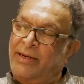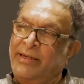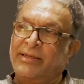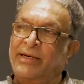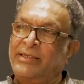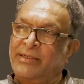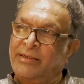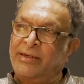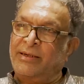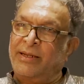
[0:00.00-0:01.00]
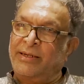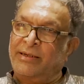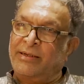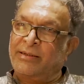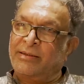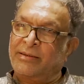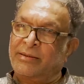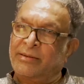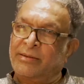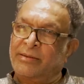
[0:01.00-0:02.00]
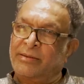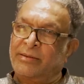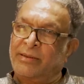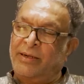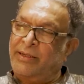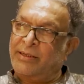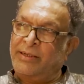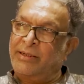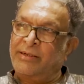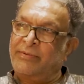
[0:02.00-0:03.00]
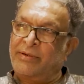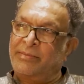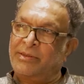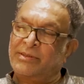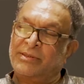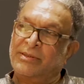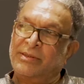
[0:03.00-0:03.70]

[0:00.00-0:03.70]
I like writing. I like writing very much.